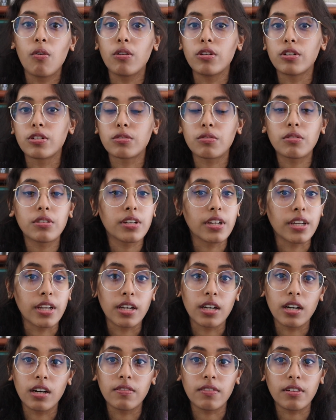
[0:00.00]
or
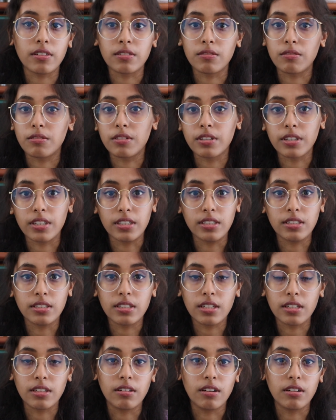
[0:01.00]
shortening of other
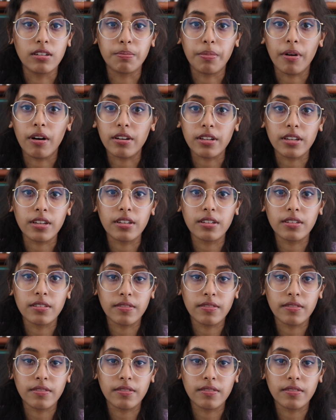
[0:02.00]
organs in our body.